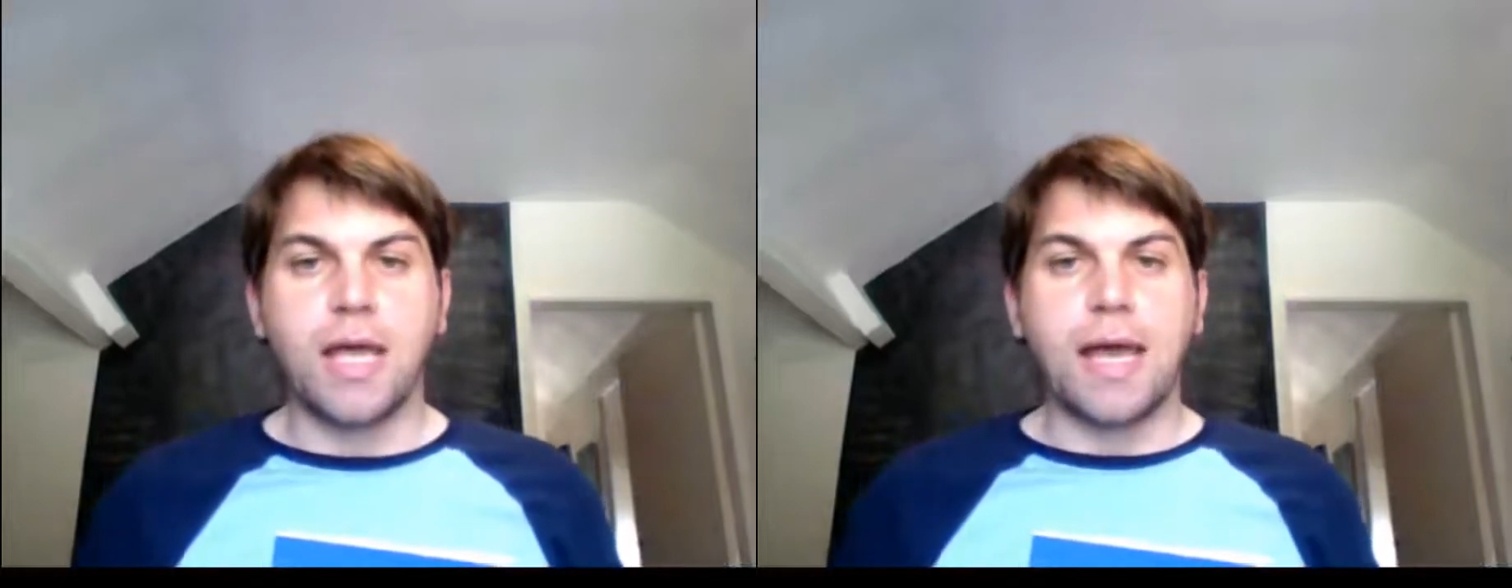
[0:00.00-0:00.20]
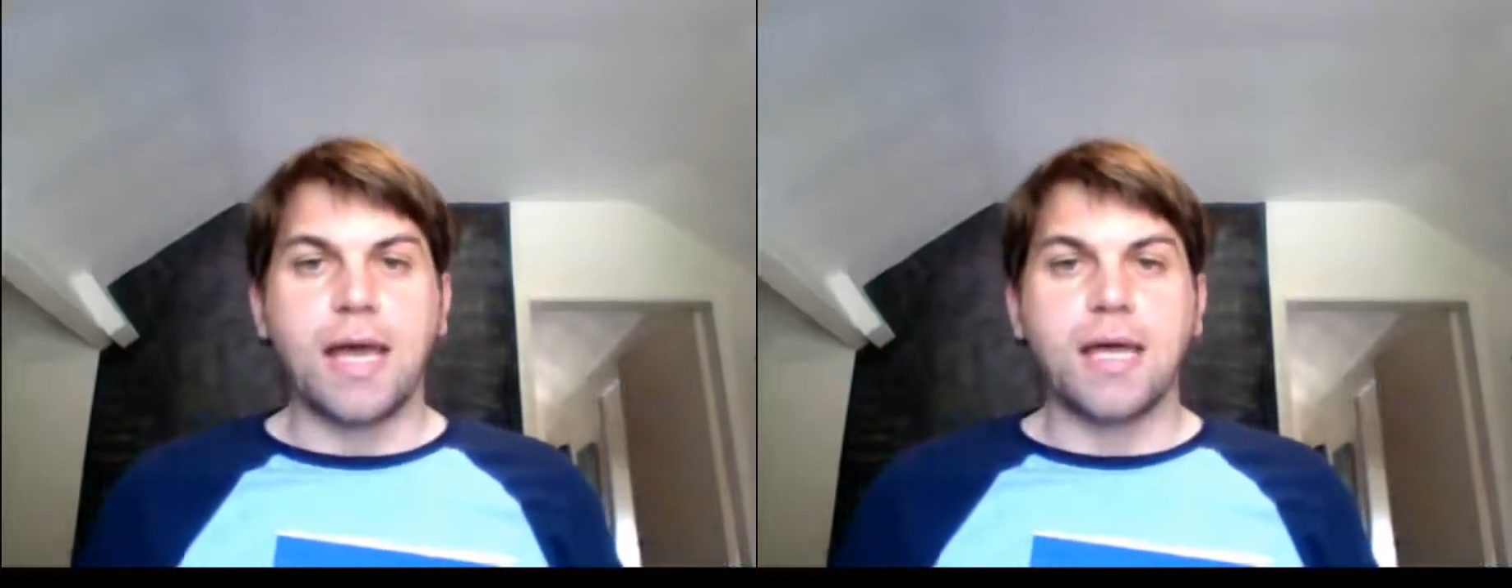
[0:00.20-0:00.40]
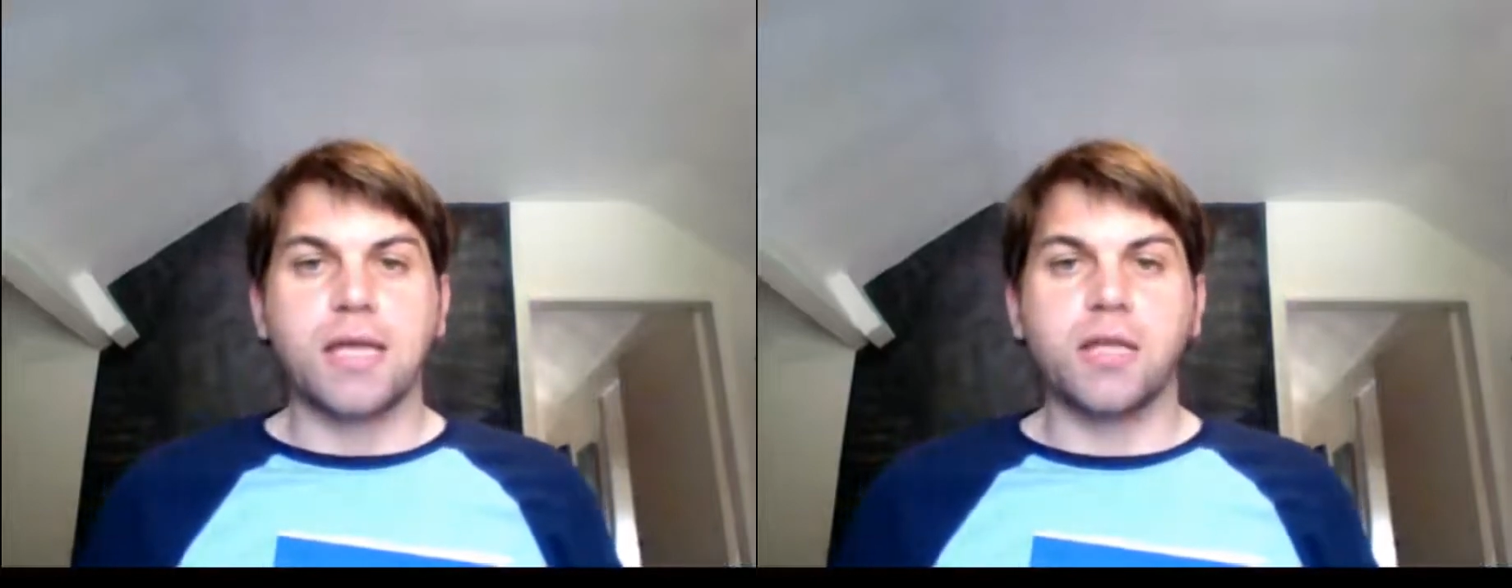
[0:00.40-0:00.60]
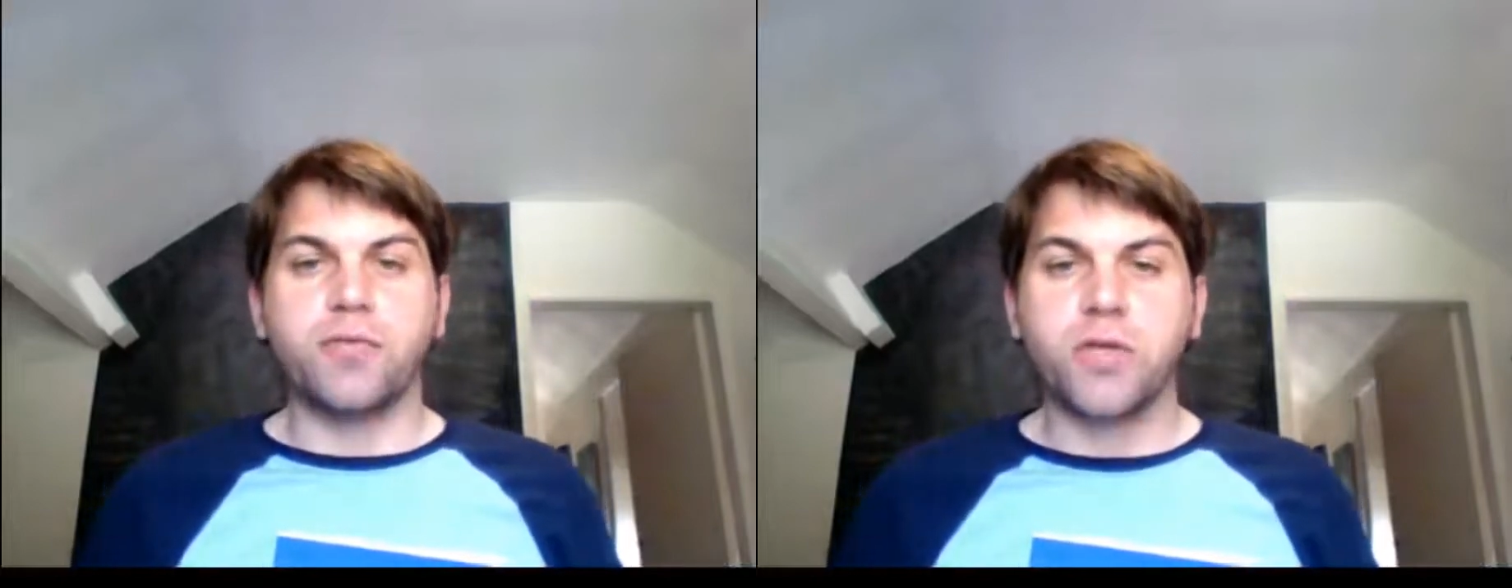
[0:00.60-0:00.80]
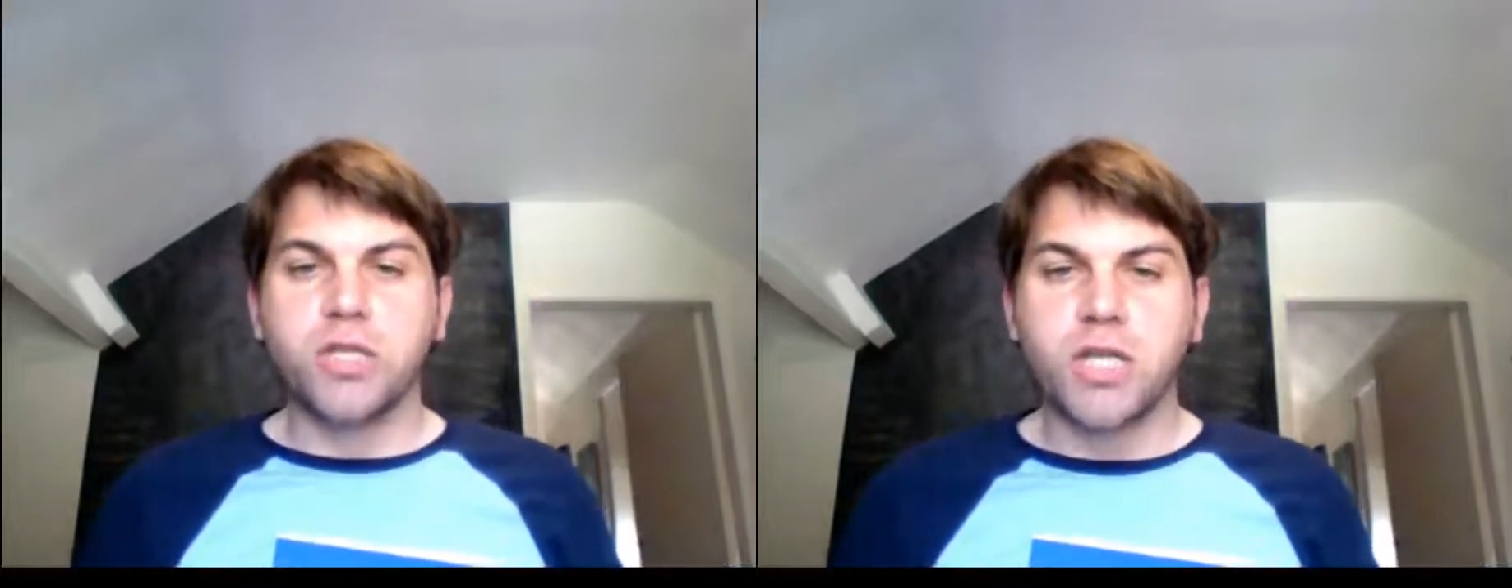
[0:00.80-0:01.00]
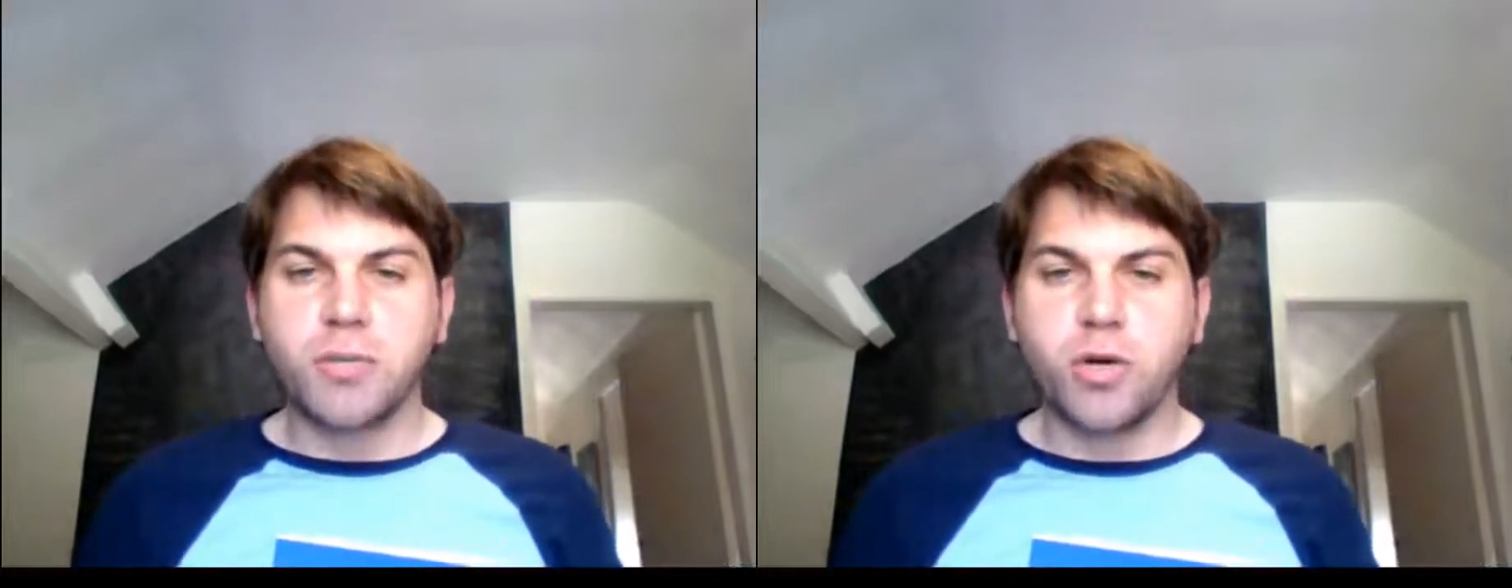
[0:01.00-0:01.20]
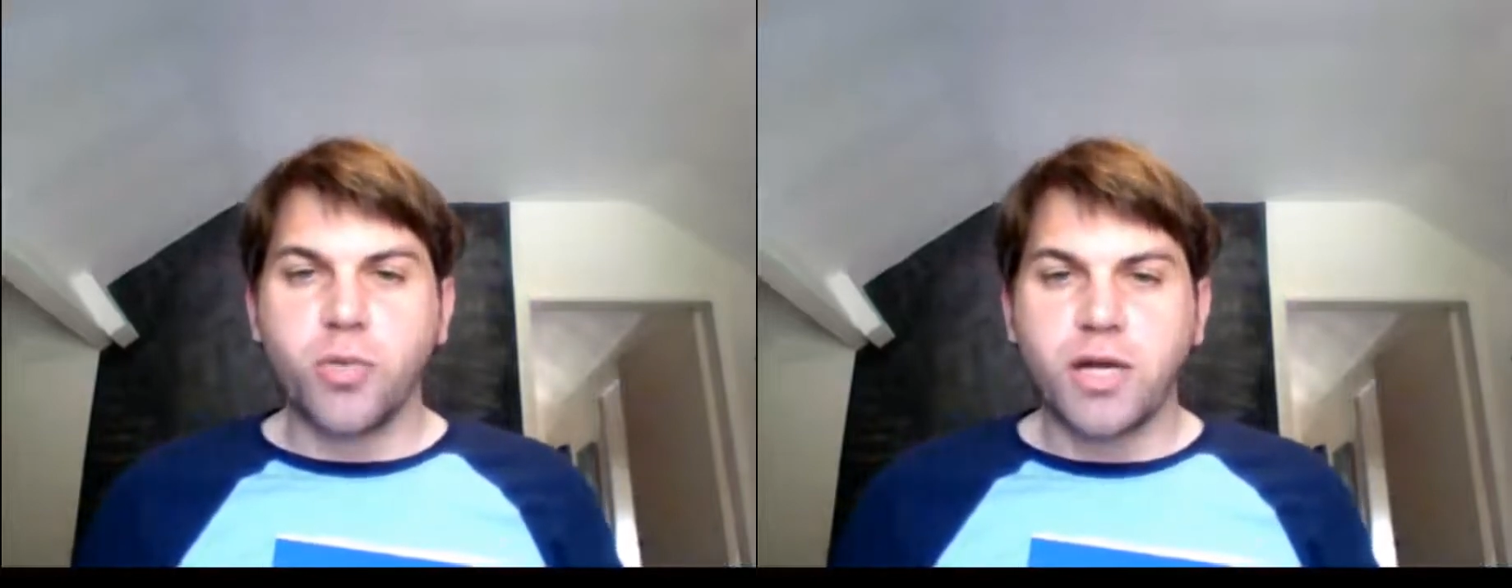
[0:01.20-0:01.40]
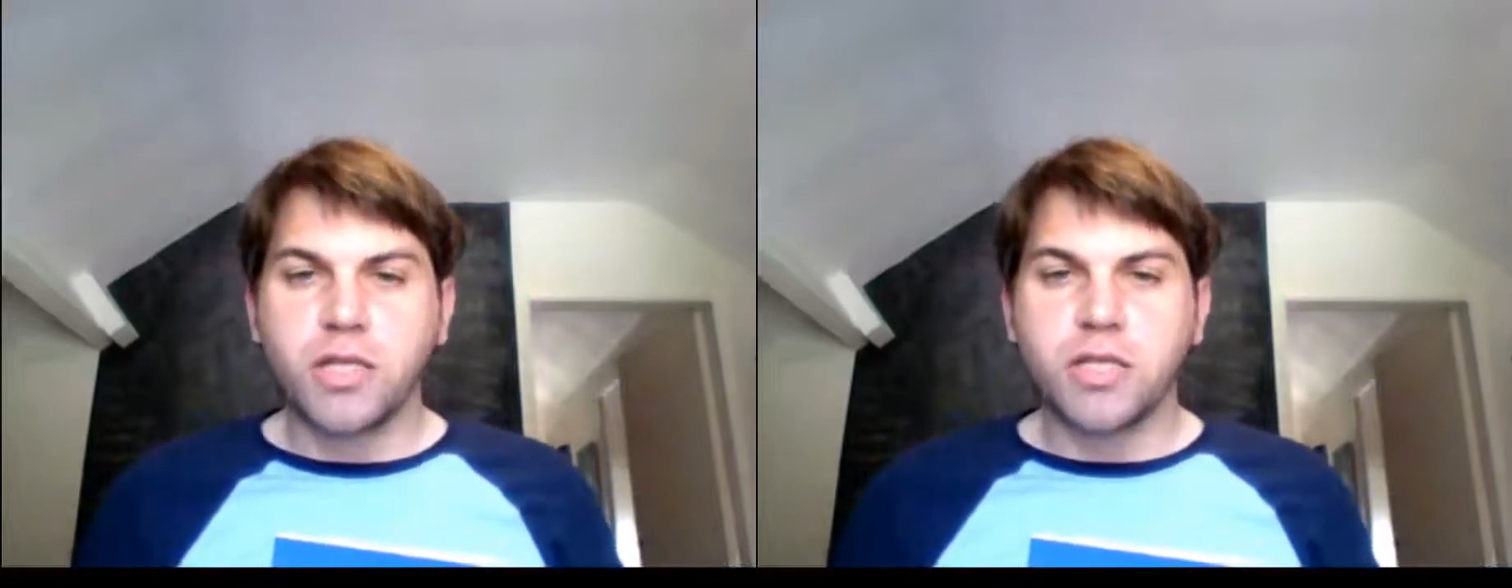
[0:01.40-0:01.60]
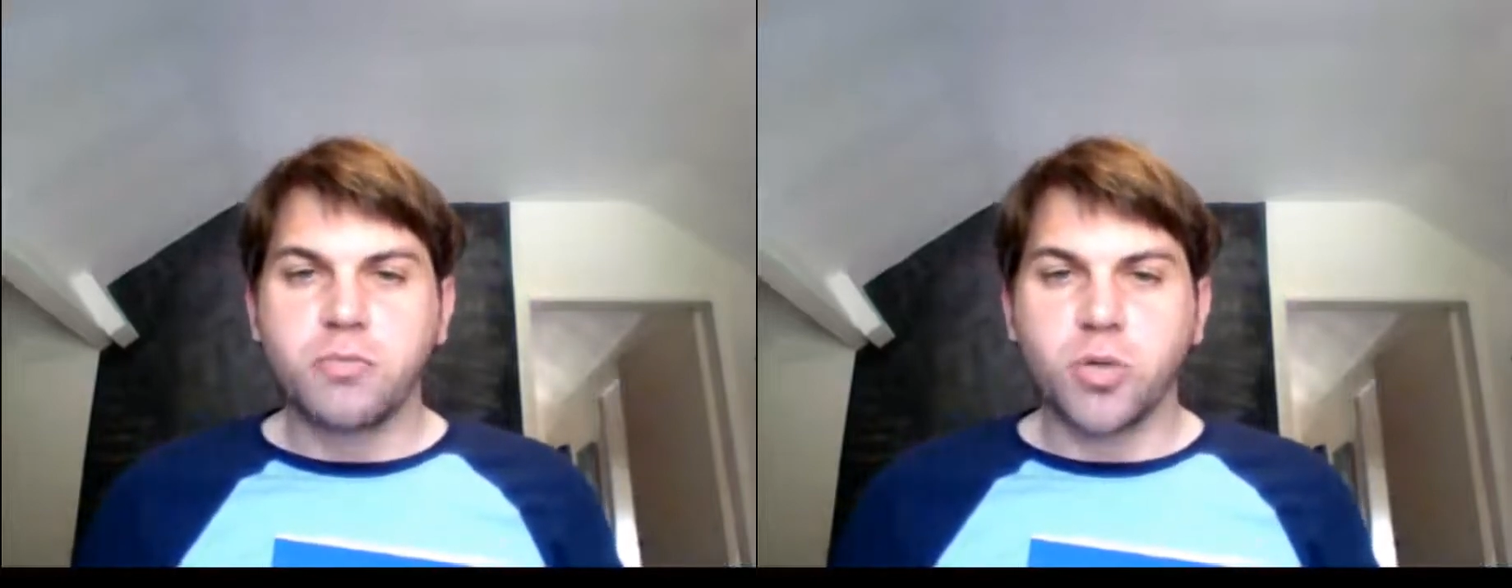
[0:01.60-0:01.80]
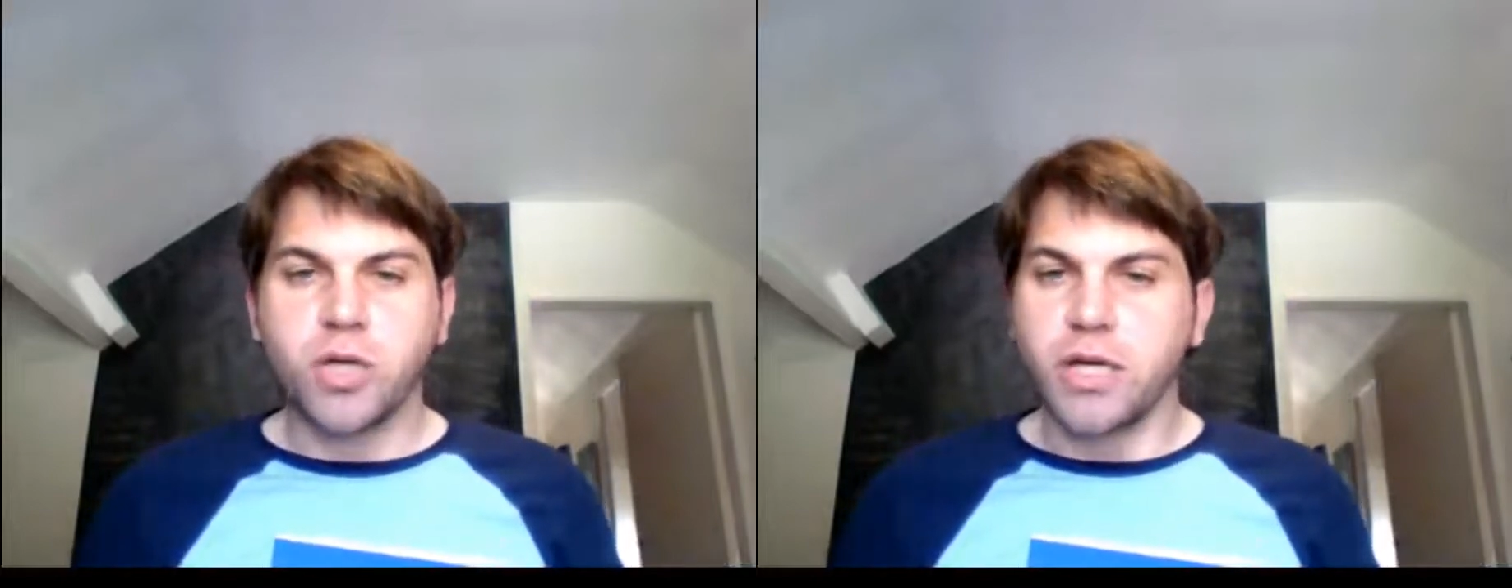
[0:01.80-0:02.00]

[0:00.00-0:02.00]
and the first time I read this book,